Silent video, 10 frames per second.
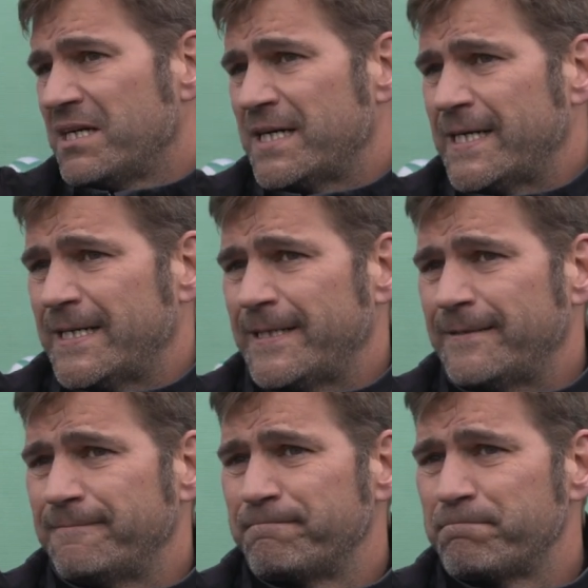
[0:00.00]

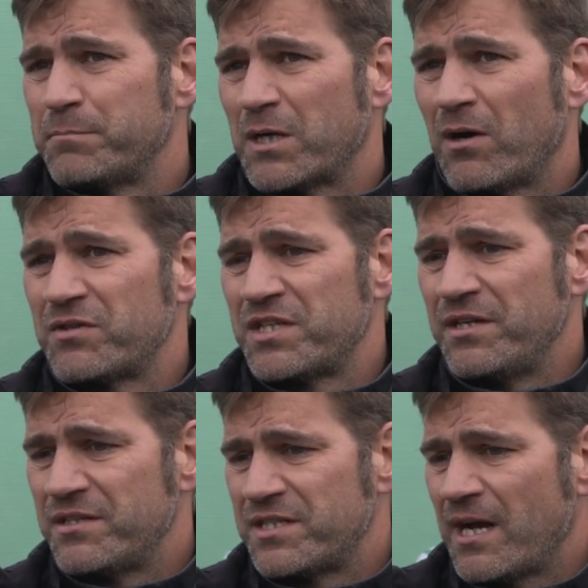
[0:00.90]
But obviously
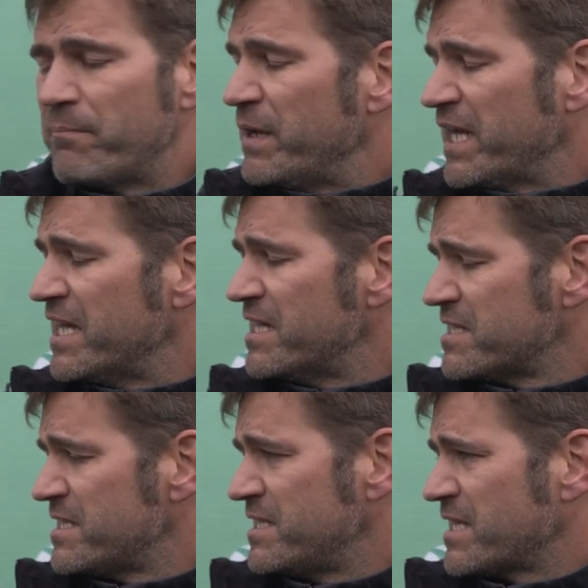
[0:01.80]
you see how big he
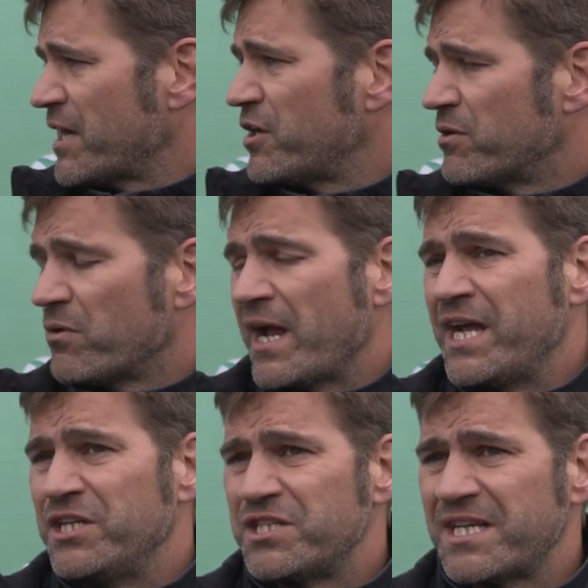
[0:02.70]
is. He's got good
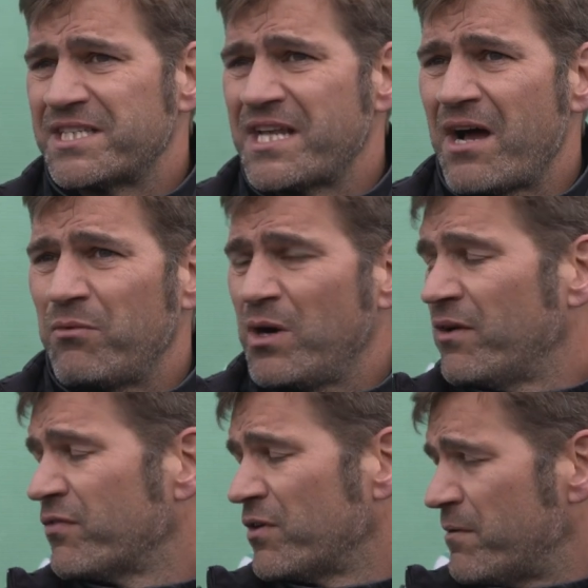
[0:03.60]
range, gets down
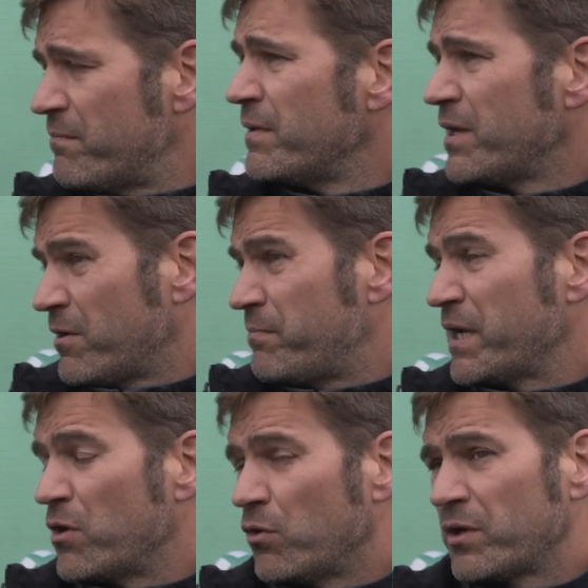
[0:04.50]
well for a, you know, a
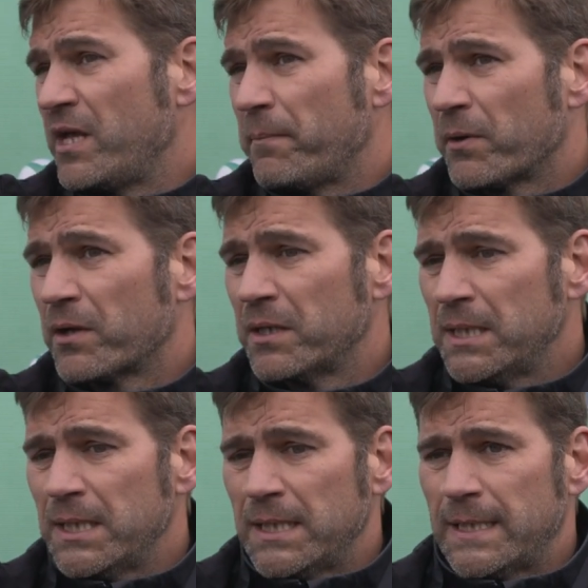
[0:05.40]
big goalkeeper.
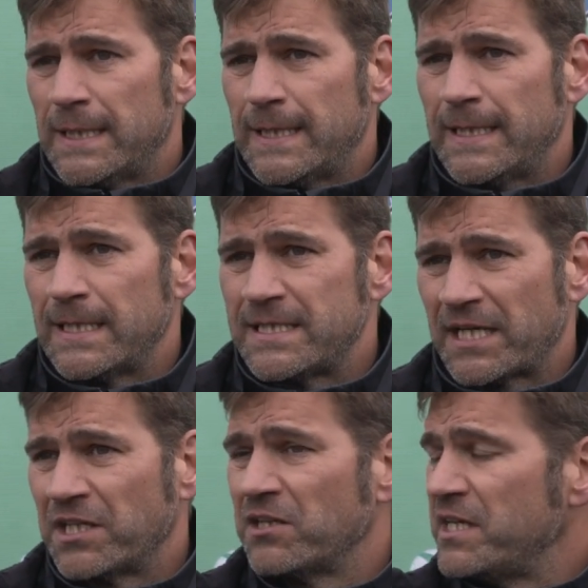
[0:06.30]

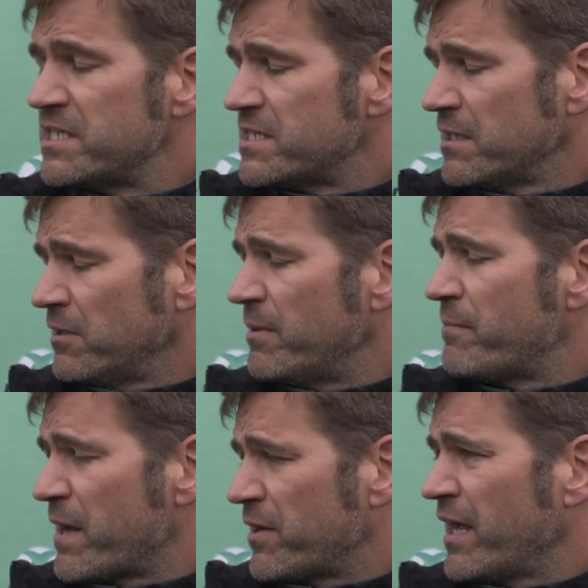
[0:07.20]
Technically he's a little
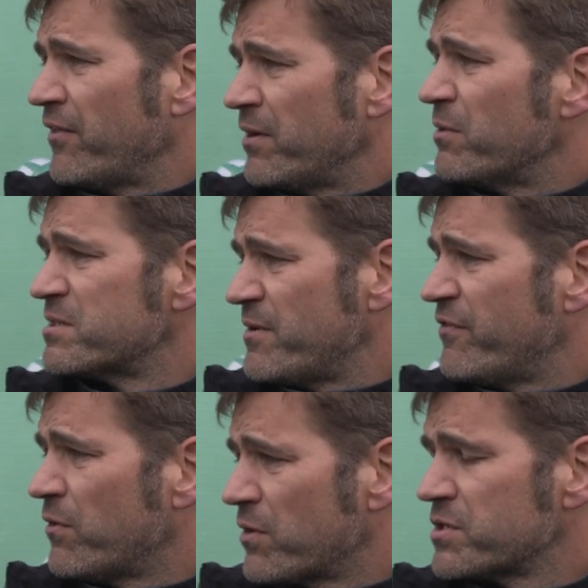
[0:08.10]
bit better now than he was
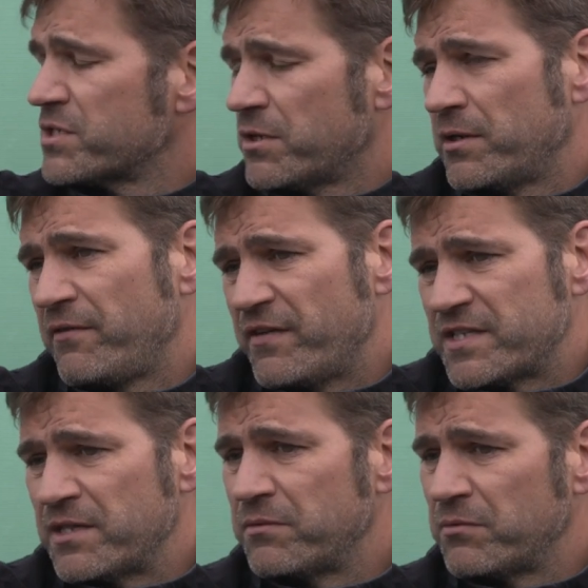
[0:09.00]
before, so he
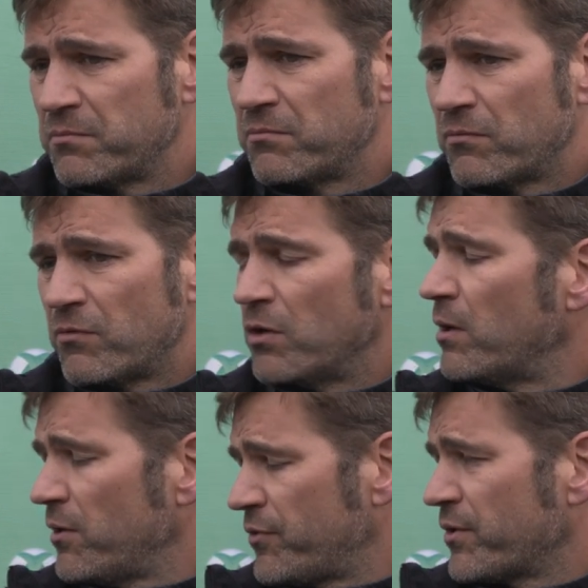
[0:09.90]
fits in real
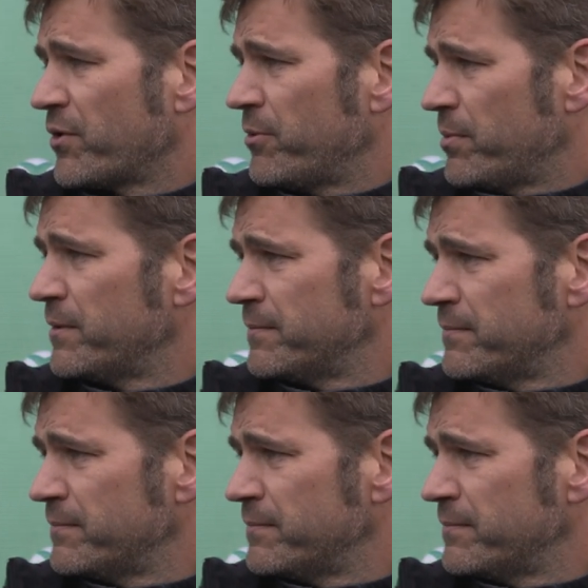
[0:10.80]
well with the group.